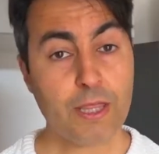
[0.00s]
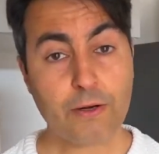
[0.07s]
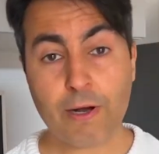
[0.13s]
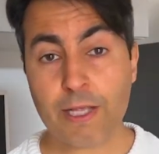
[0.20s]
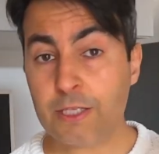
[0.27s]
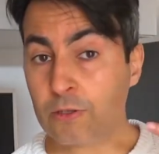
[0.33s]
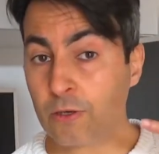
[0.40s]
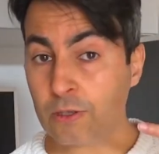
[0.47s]

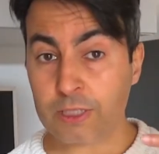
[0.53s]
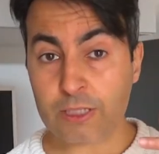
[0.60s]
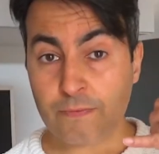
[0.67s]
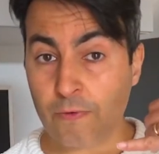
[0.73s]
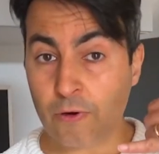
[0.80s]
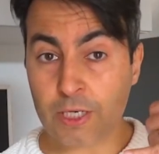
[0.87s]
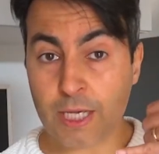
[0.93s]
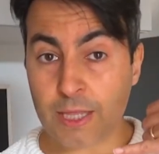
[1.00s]
creditors
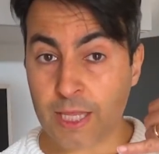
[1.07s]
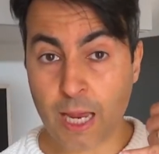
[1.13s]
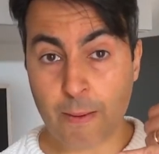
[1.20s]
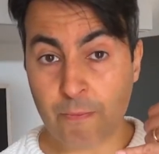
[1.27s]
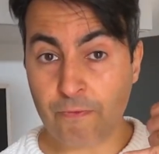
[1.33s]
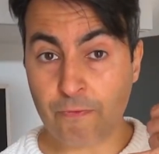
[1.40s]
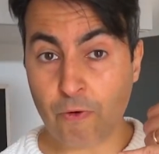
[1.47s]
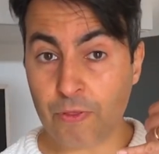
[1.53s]
phoning them
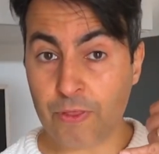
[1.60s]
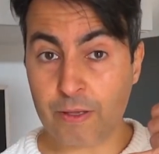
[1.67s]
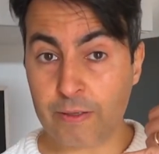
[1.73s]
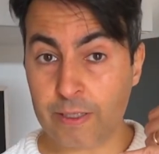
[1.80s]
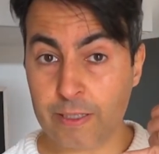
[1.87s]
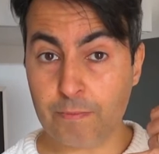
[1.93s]
for their